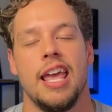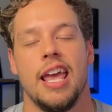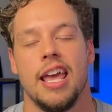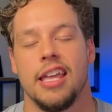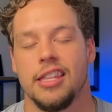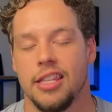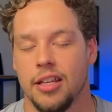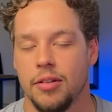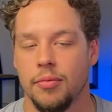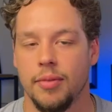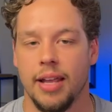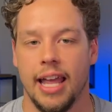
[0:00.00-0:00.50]

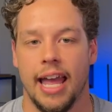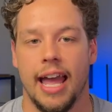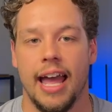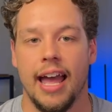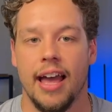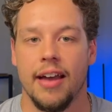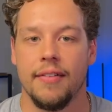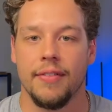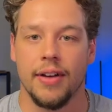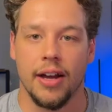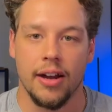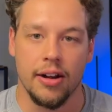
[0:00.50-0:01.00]
And then we
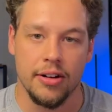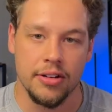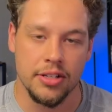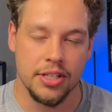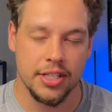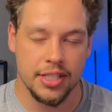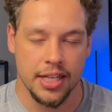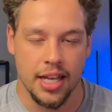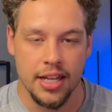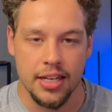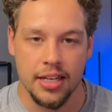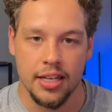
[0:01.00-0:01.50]
have our
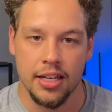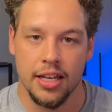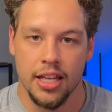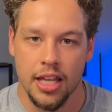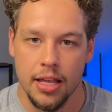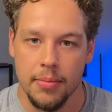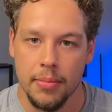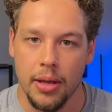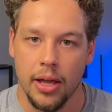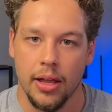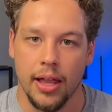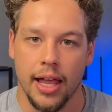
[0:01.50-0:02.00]
send an
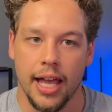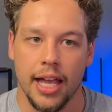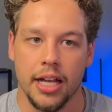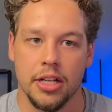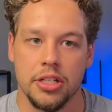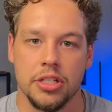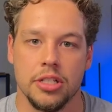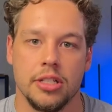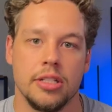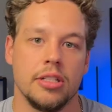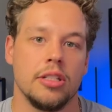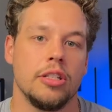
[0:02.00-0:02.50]
email
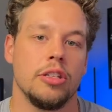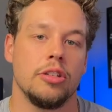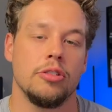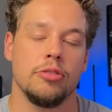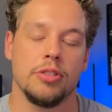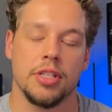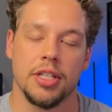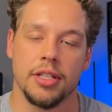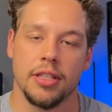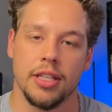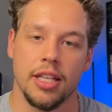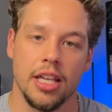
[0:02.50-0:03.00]
action
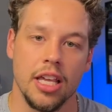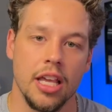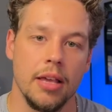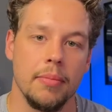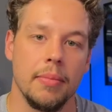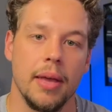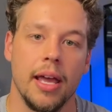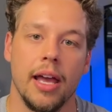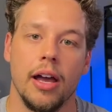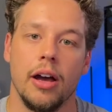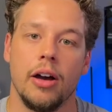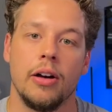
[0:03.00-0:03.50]
using the
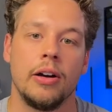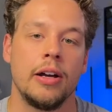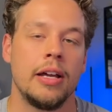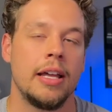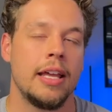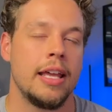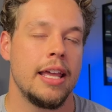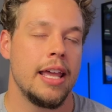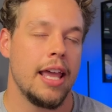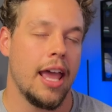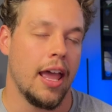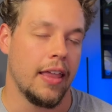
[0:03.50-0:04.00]
email
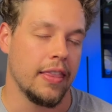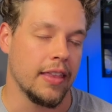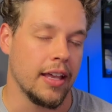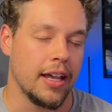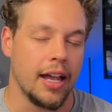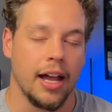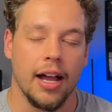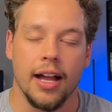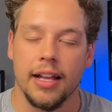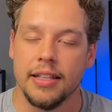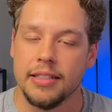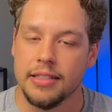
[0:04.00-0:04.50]
and the
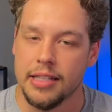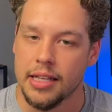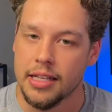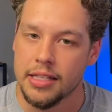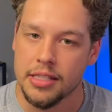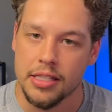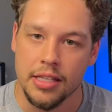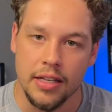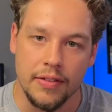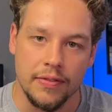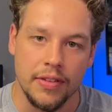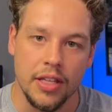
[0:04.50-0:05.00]

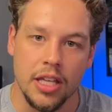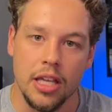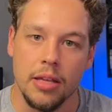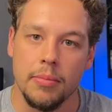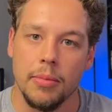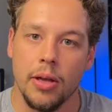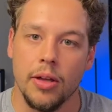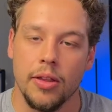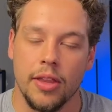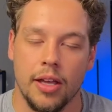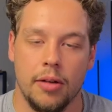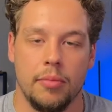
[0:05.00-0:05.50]
contents of the
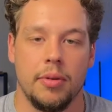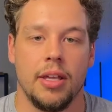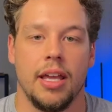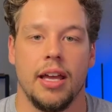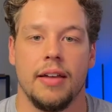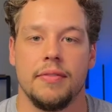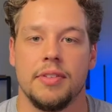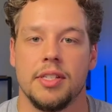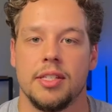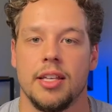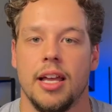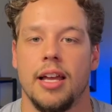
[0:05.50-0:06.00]
email that we
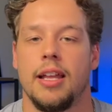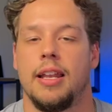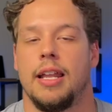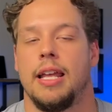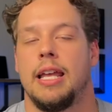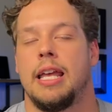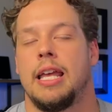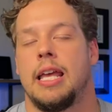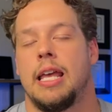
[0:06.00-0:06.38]
have set.